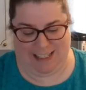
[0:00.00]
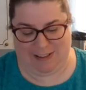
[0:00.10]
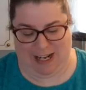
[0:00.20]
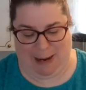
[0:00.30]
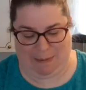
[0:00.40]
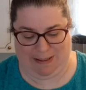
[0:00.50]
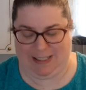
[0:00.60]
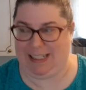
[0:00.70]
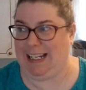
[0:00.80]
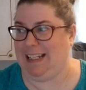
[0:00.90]
what happens
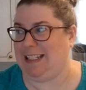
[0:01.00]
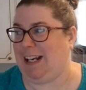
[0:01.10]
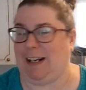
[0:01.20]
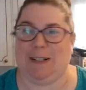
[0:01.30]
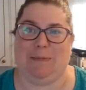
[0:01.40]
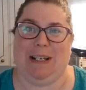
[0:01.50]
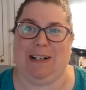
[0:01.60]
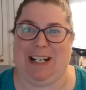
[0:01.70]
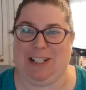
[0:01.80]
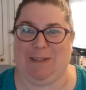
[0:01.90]
when the kids talk to me.
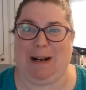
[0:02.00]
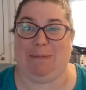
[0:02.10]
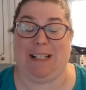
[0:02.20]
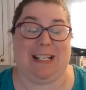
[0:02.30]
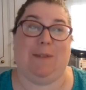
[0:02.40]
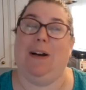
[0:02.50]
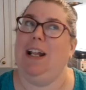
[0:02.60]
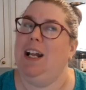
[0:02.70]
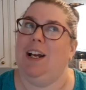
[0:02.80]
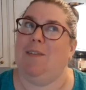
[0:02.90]
Interruptions, like,
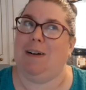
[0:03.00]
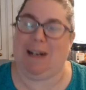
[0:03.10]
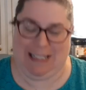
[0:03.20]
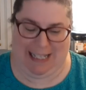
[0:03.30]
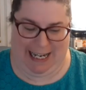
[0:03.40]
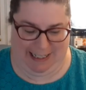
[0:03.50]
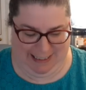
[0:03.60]
what? Where was I?